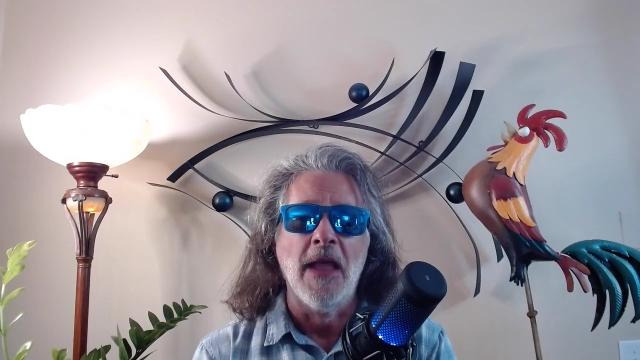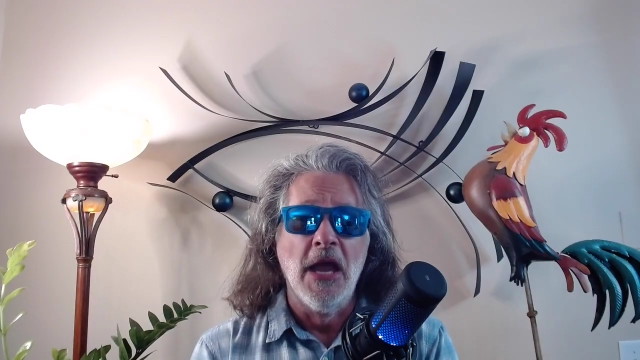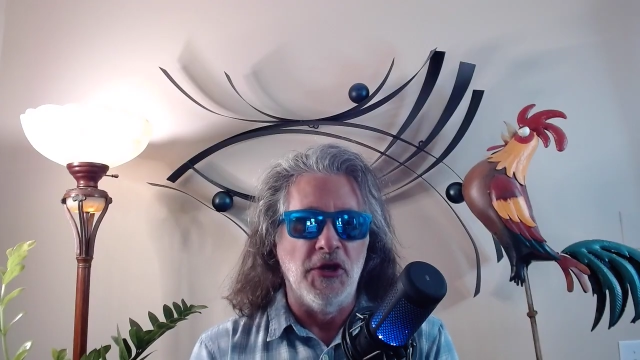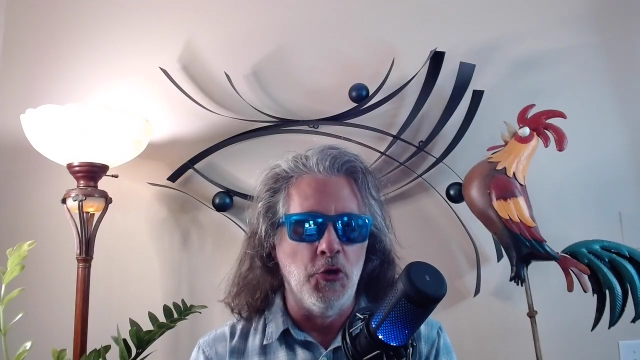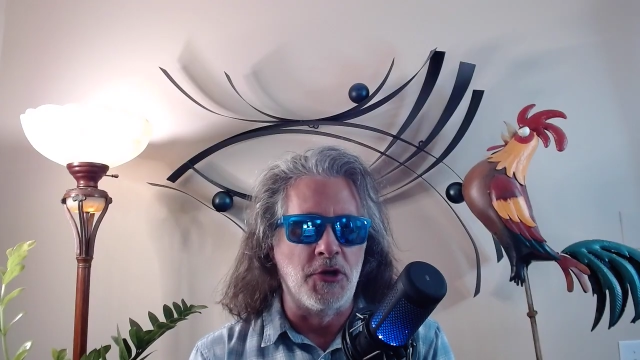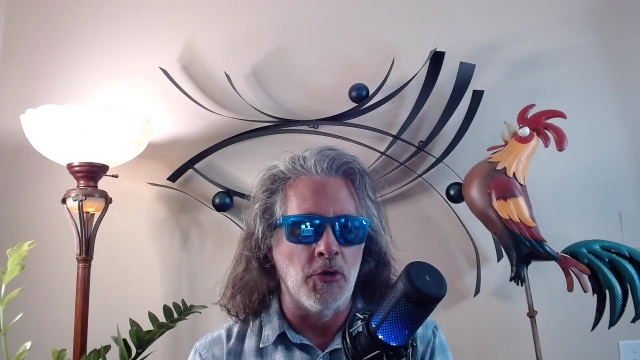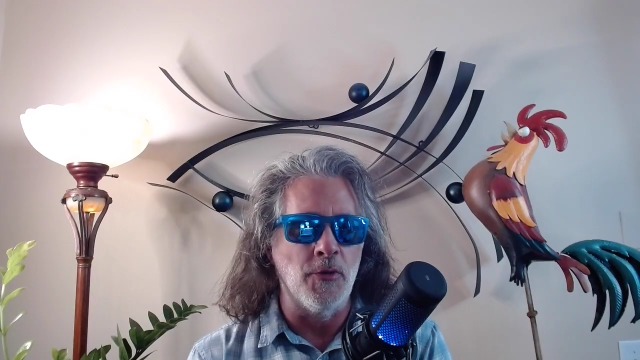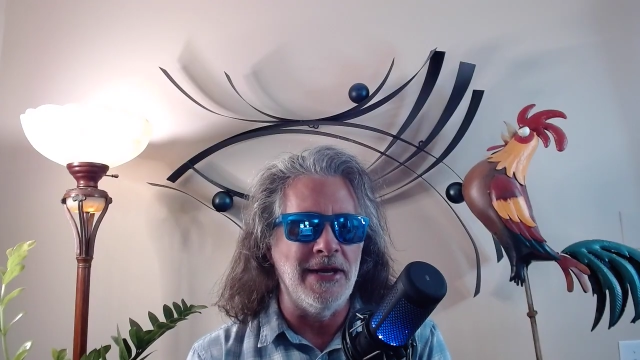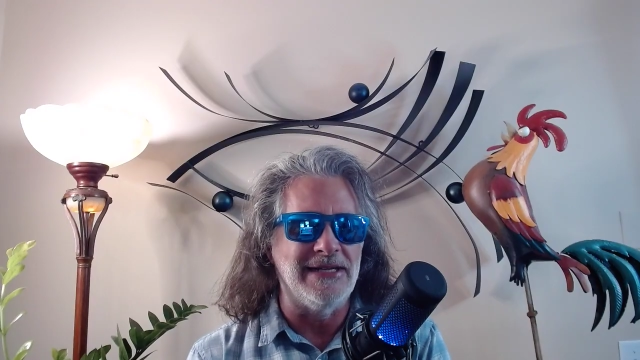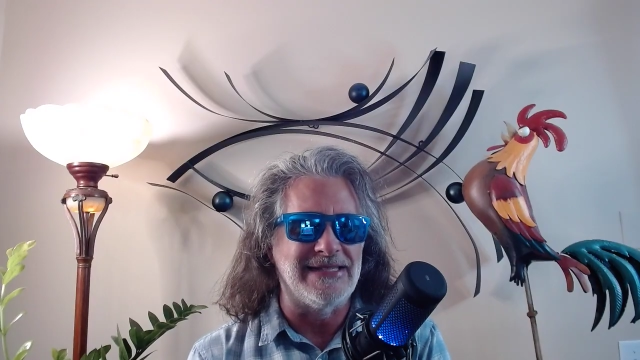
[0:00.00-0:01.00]
You can
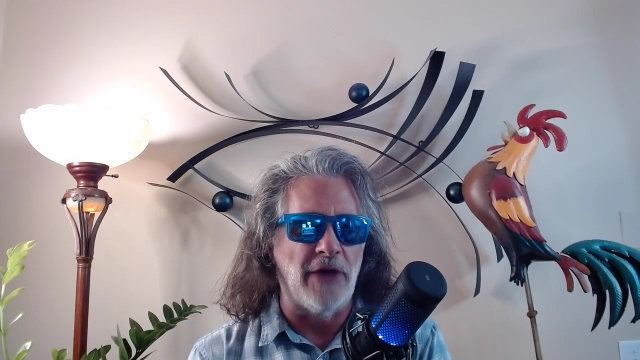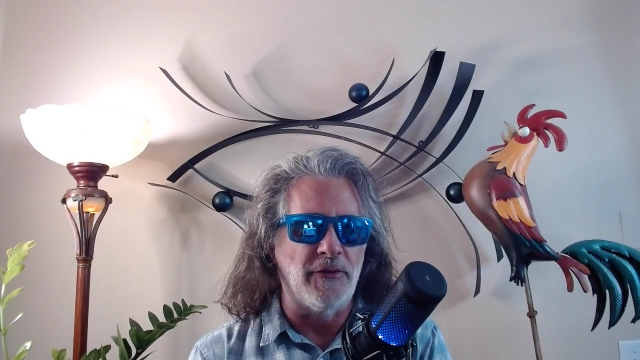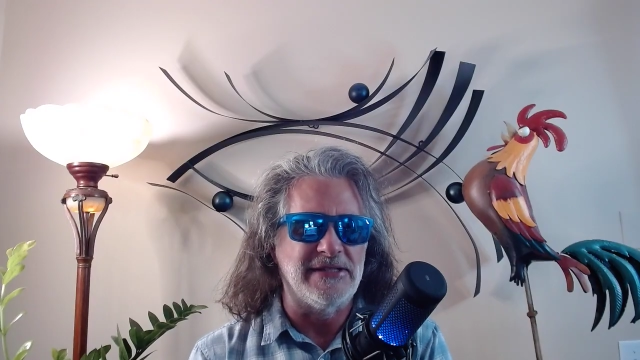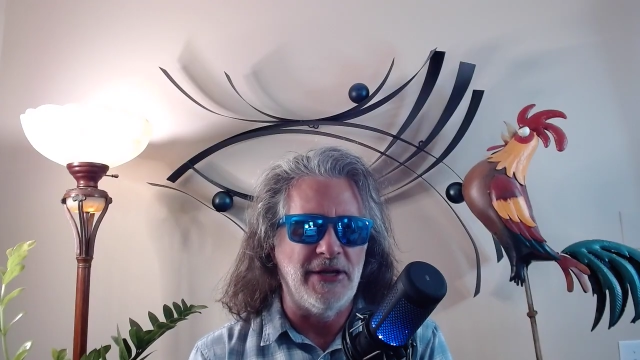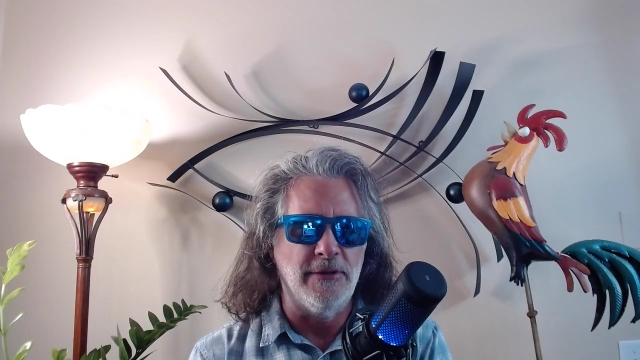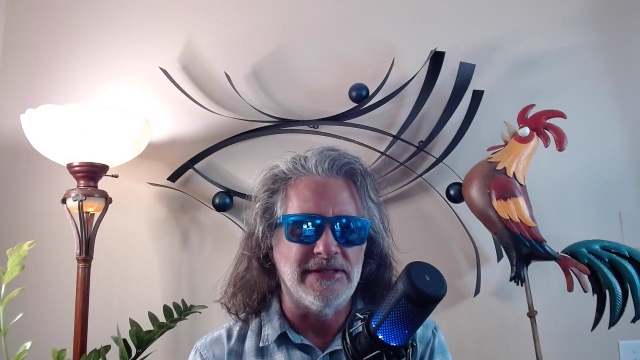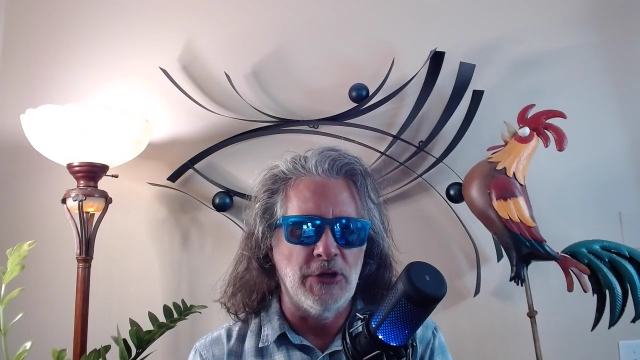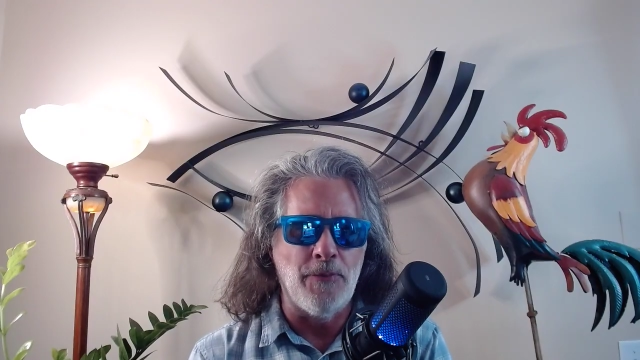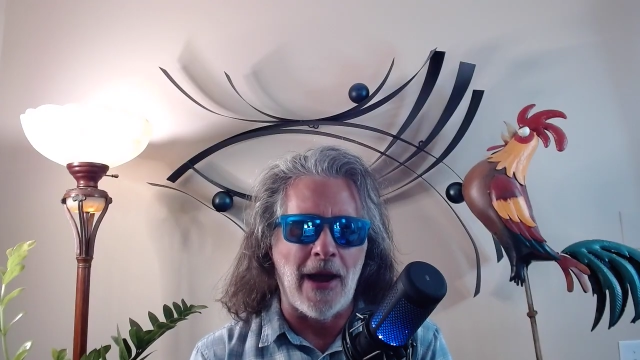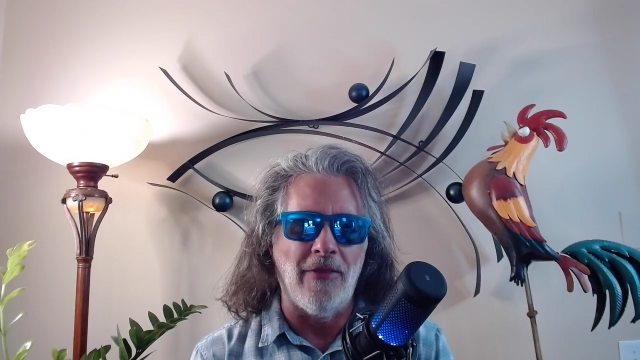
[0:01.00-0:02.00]
read Southwick's Curious
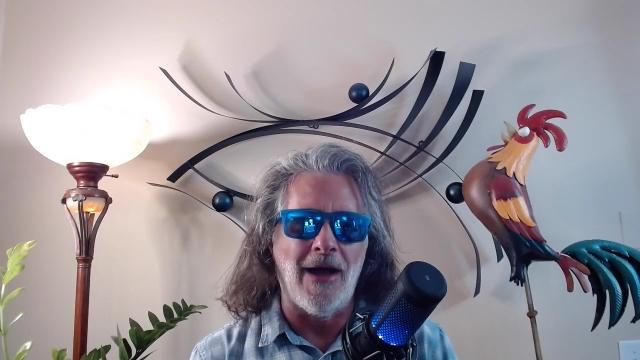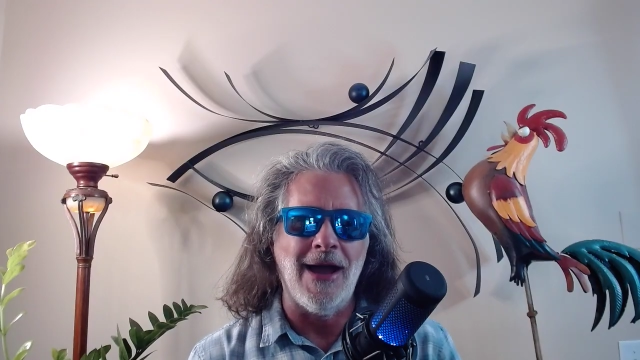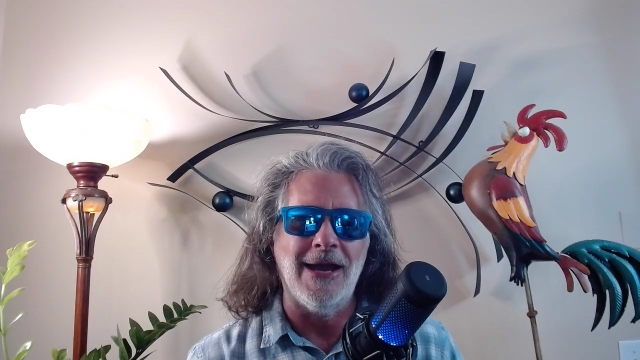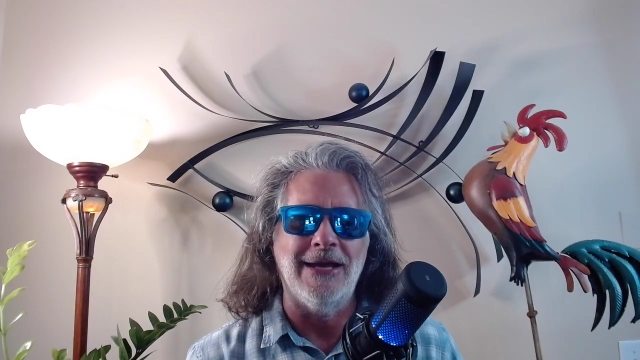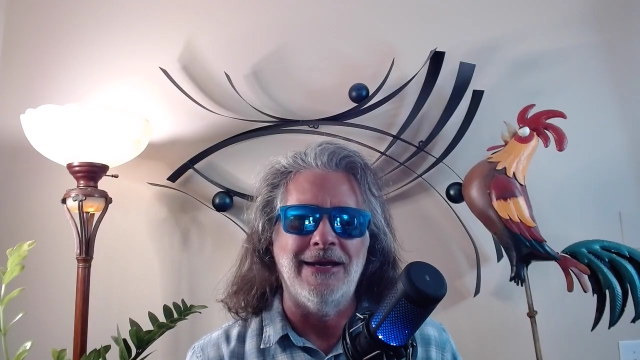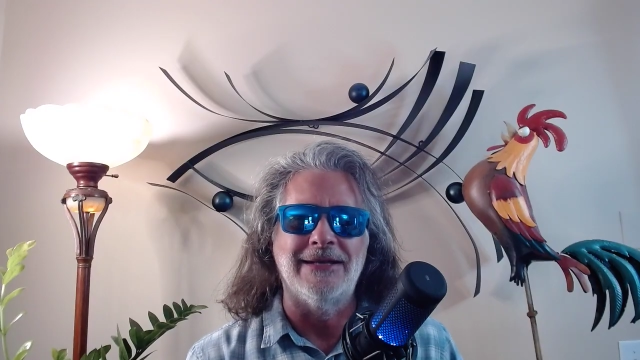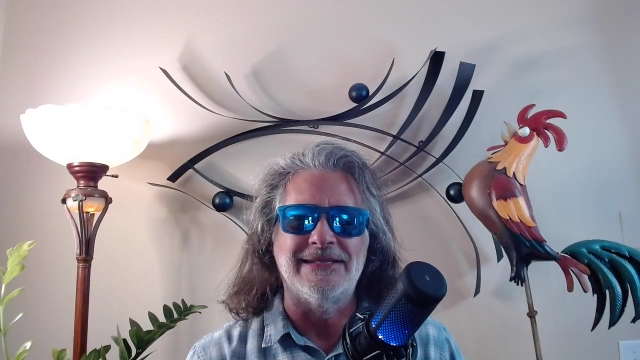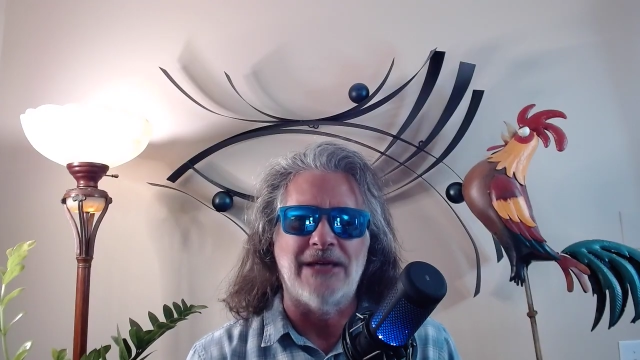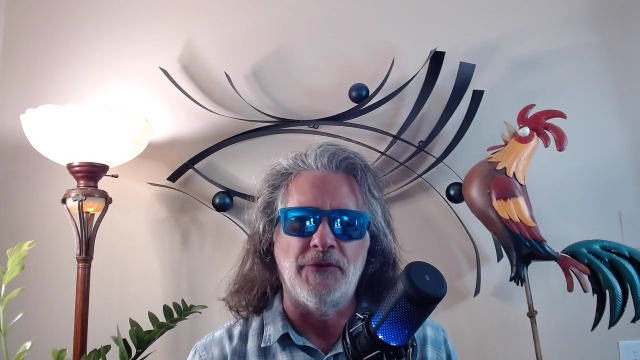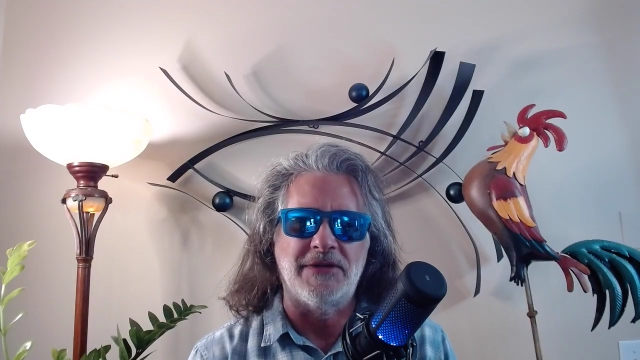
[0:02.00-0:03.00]
Coop online on the
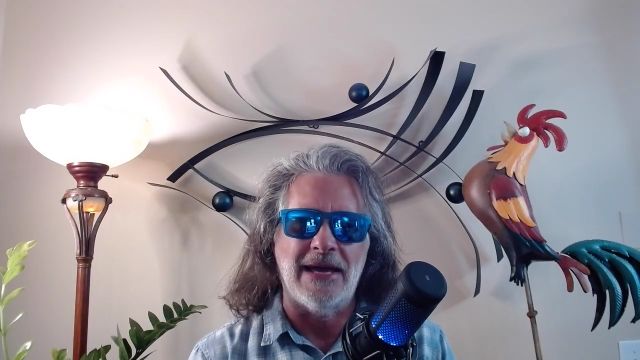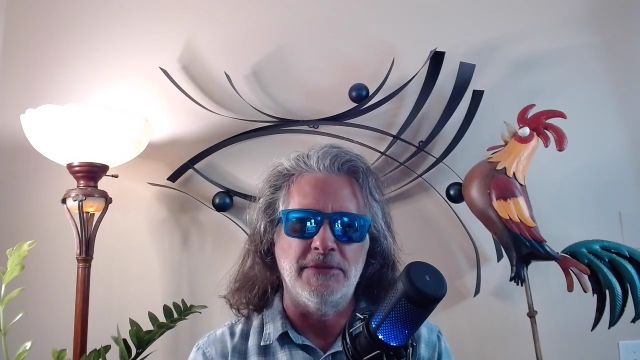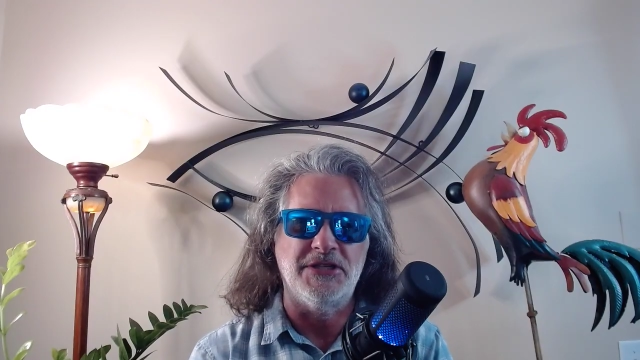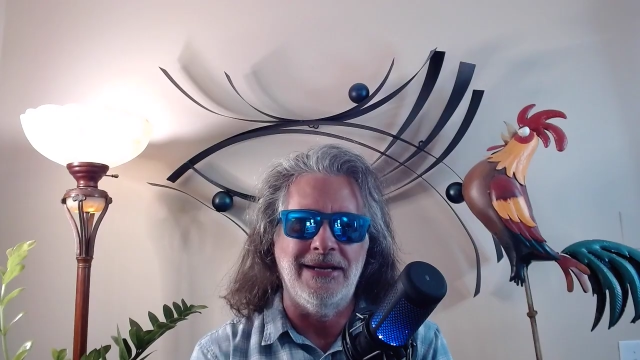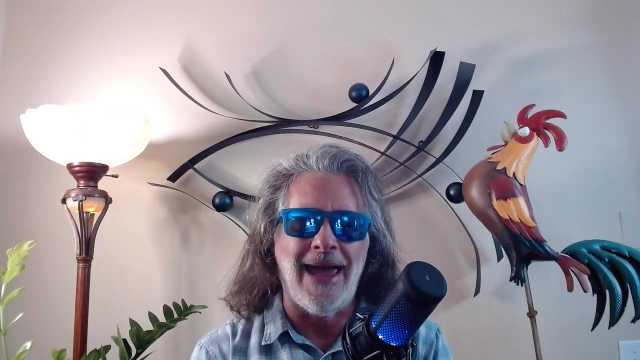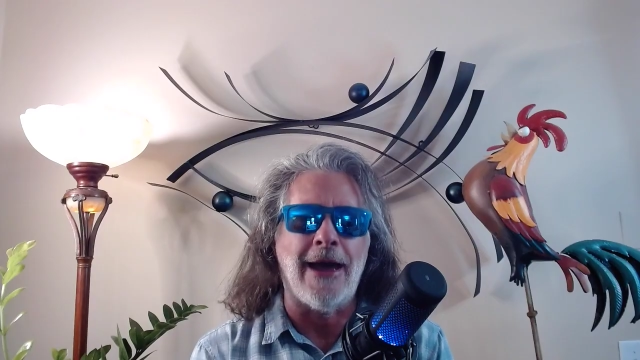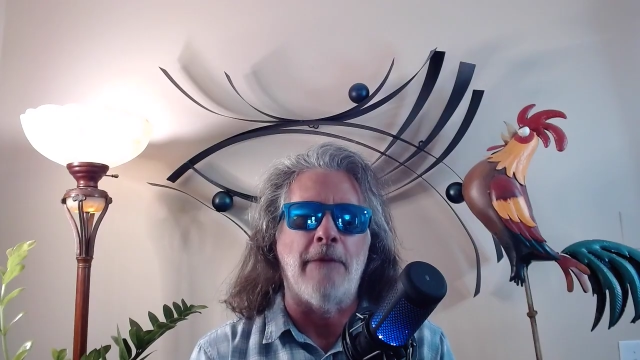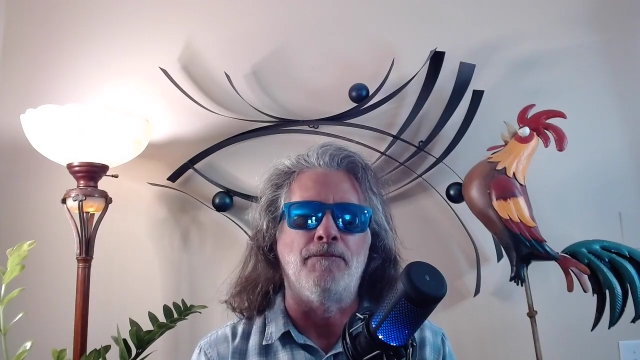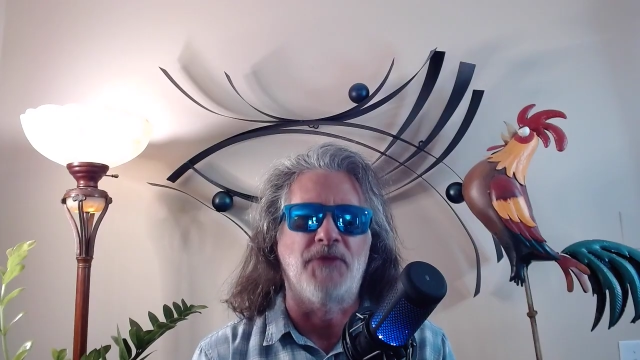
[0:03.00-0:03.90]
Southwick Time Machine app.